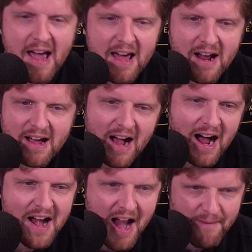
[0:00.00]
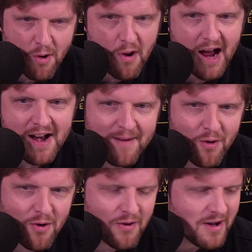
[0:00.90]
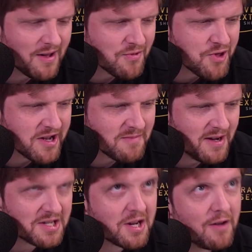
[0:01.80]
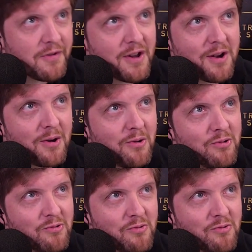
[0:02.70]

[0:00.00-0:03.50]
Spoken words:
And I never think to myself, you know,